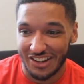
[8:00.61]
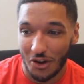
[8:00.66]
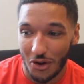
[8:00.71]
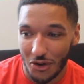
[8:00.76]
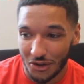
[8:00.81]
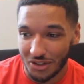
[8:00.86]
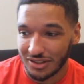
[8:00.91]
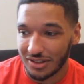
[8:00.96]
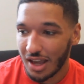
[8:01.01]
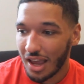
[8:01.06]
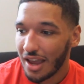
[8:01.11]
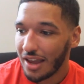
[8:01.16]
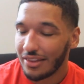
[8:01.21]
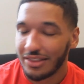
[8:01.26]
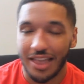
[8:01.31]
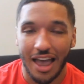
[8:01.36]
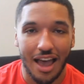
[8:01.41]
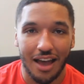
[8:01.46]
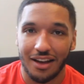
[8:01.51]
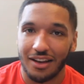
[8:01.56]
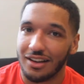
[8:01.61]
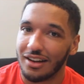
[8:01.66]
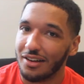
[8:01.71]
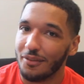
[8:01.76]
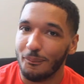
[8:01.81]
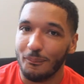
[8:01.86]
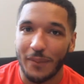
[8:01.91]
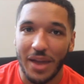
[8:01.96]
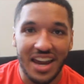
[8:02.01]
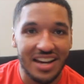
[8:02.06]
goals, that
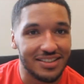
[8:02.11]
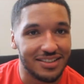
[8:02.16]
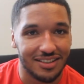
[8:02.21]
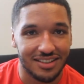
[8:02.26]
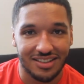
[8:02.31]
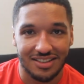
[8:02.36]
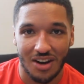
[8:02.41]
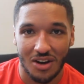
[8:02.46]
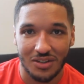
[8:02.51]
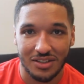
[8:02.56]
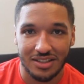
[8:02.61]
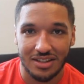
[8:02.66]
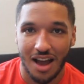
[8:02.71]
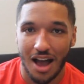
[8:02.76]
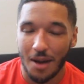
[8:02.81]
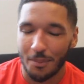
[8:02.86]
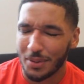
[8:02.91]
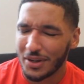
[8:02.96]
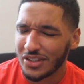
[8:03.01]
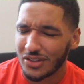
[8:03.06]
amazing start-stop.